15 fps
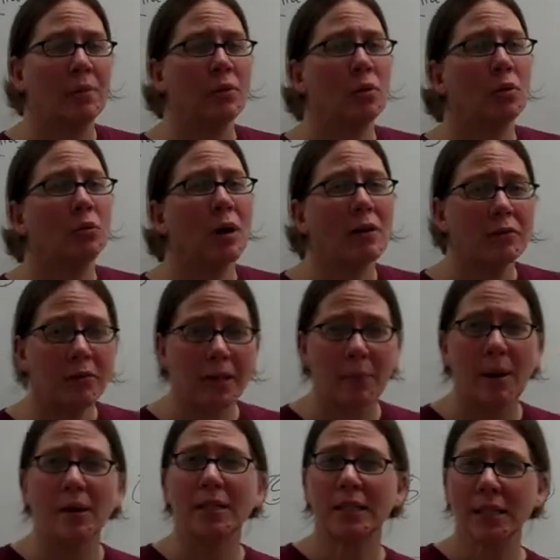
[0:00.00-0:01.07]
So roughly
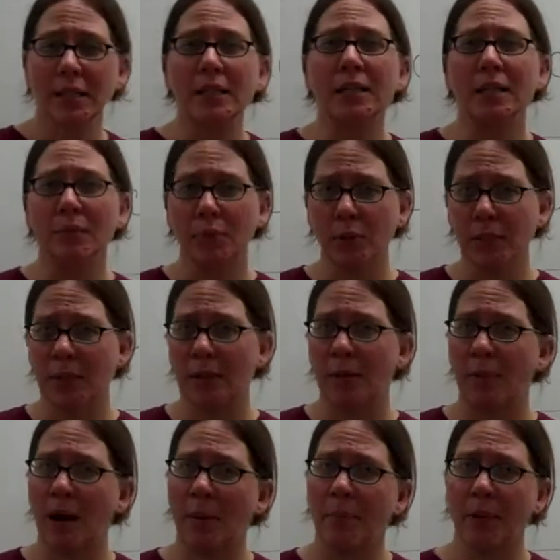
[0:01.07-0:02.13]
about 16% of
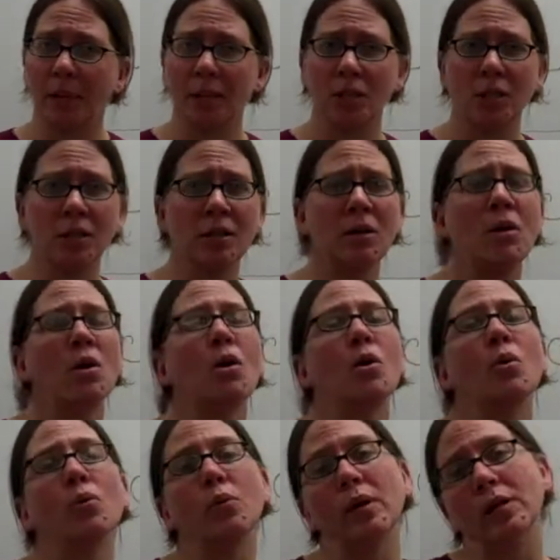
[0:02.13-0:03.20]
the population
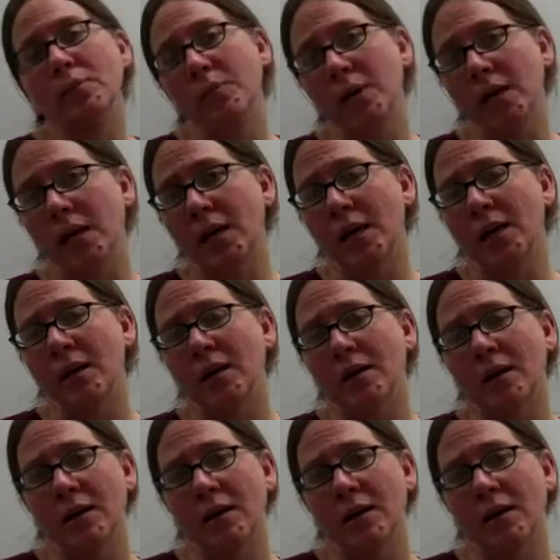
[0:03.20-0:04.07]
will be,